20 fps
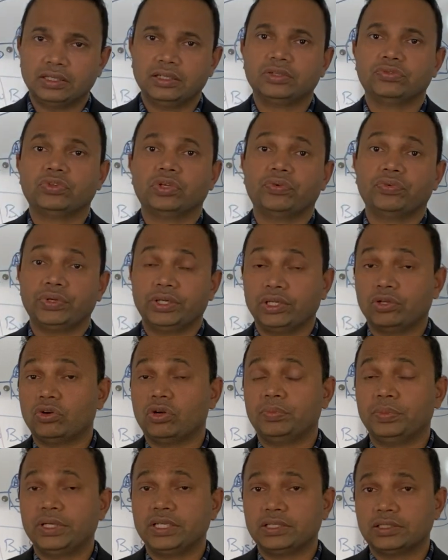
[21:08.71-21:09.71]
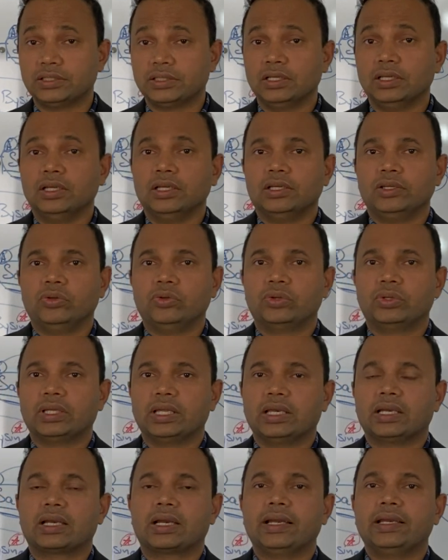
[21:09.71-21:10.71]
If you have any comments, you
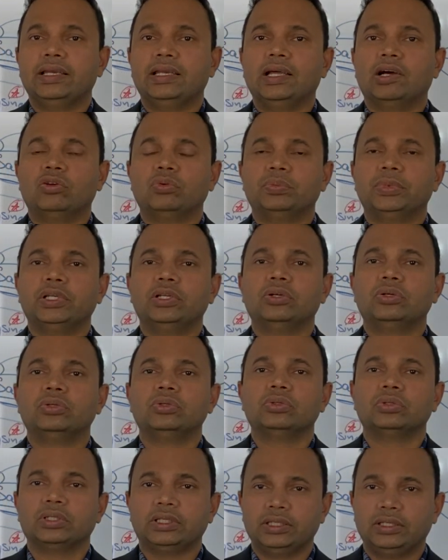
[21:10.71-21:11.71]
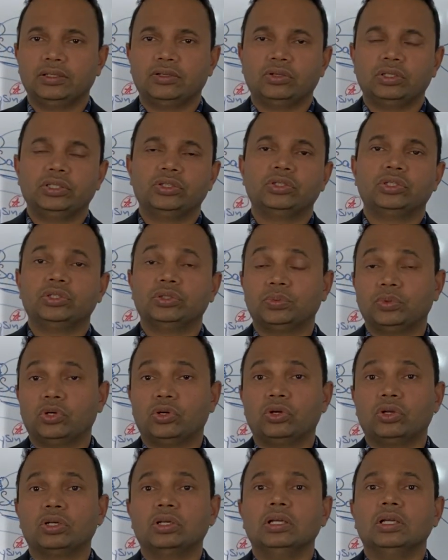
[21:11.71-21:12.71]
can write down below on YouTube,
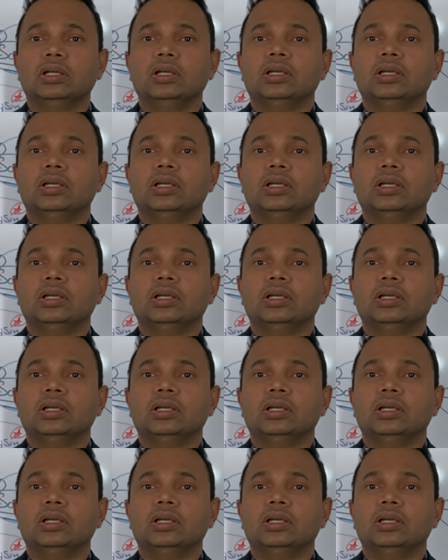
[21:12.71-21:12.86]
or